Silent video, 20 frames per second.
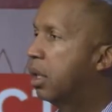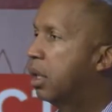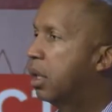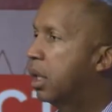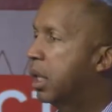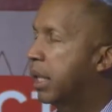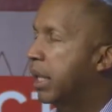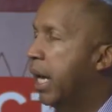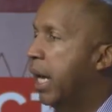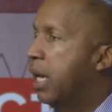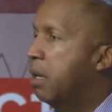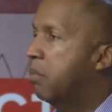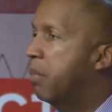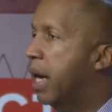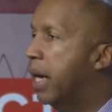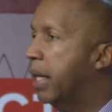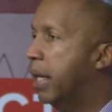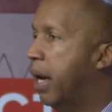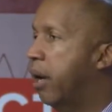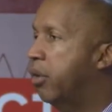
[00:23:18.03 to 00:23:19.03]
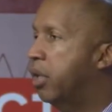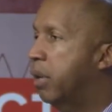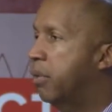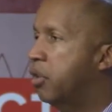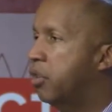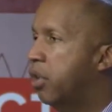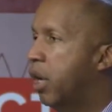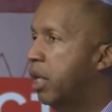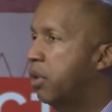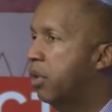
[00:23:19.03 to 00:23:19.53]
And I came back out, and I
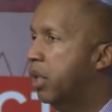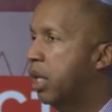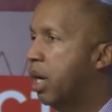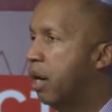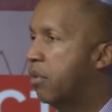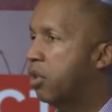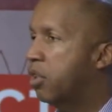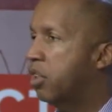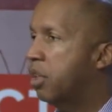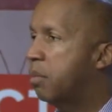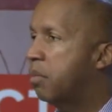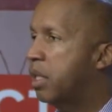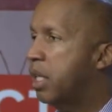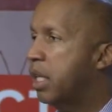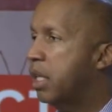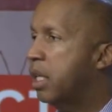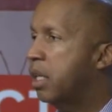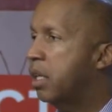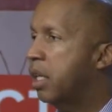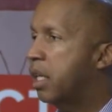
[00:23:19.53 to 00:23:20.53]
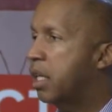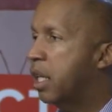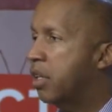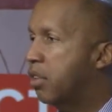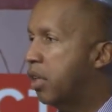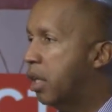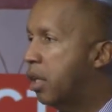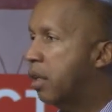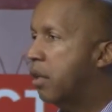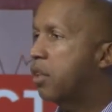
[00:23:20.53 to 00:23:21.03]
was trying to recover some dignity, and I
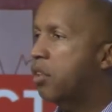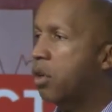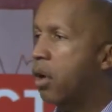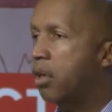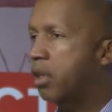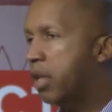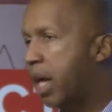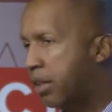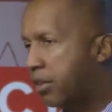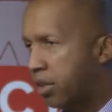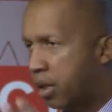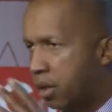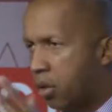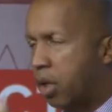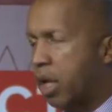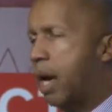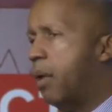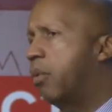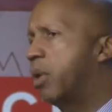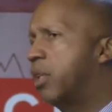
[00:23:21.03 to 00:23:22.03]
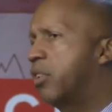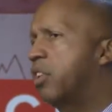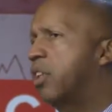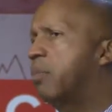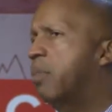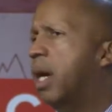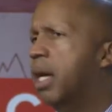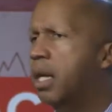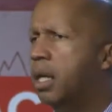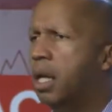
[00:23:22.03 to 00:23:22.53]
said to this guard, I said, "Look, I want to see
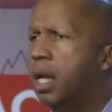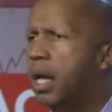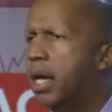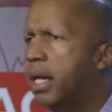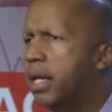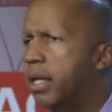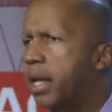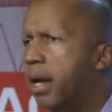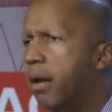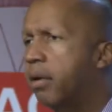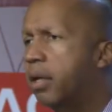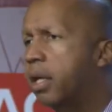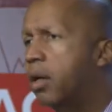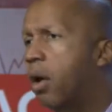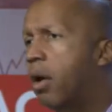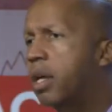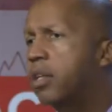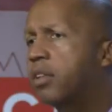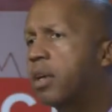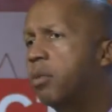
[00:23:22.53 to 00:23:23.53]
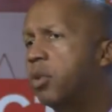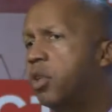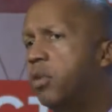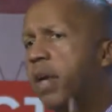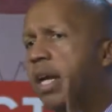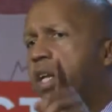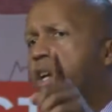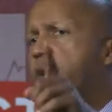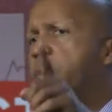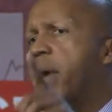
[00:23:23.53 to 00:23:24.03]
my client now." And the guard said, "Well, you've
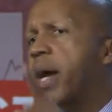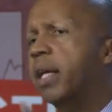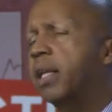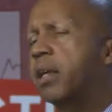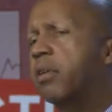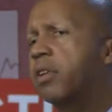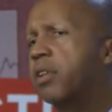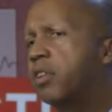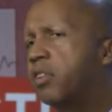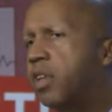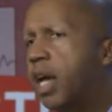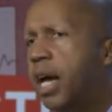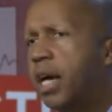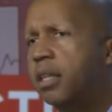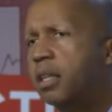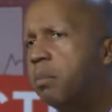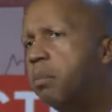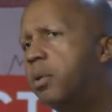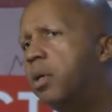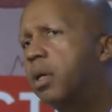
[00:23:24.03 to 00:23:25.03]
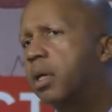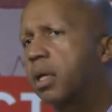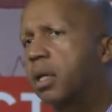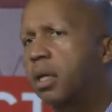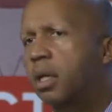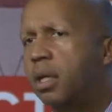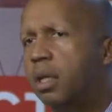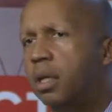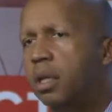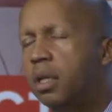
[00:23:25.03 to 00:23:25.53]
got to go back there and sign the book."
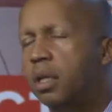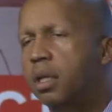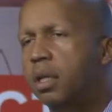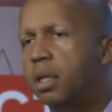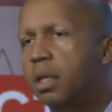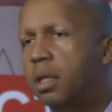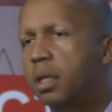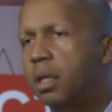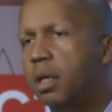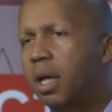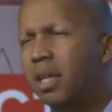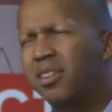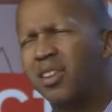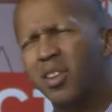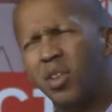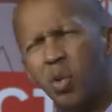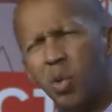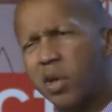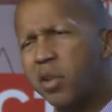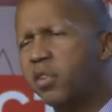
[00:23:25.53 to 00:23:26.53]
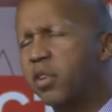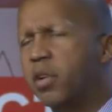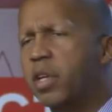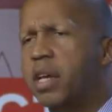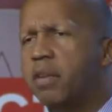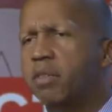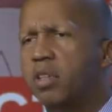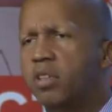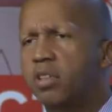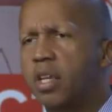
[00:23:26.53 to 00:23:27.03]
I said, "Lawyers don't
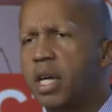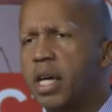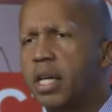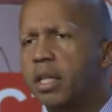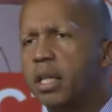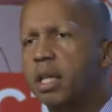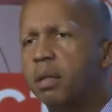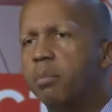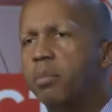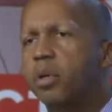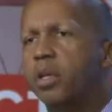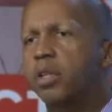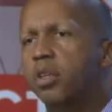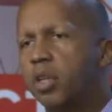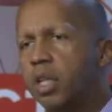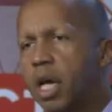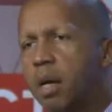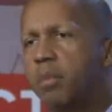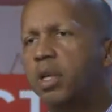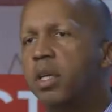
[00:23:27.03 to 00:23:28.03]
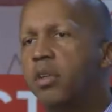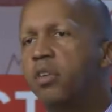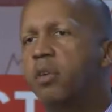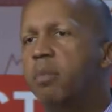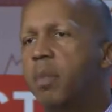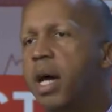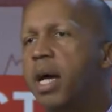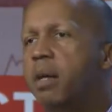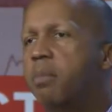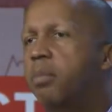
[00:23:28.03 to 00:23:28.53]
have to sign that book. You're coming into
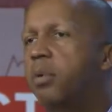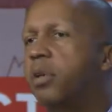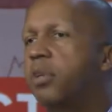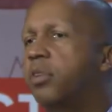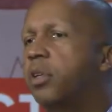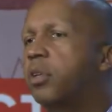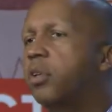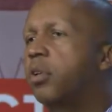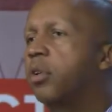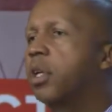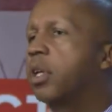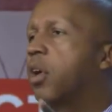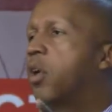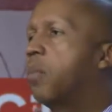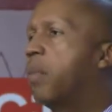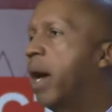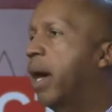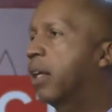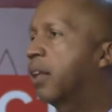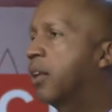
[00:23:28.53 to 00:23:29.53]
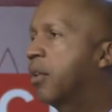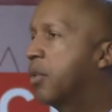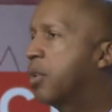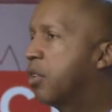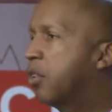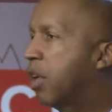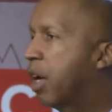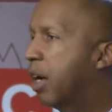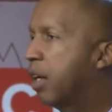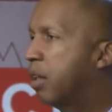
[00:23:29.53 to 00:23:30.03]
my prison, you're going to go back there and
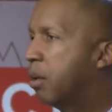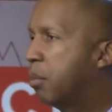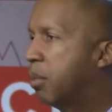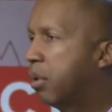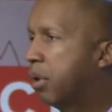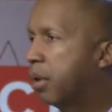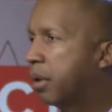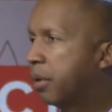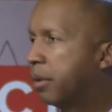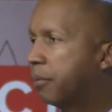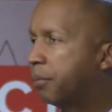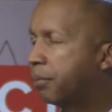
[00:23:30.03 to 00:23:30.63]
sign the book."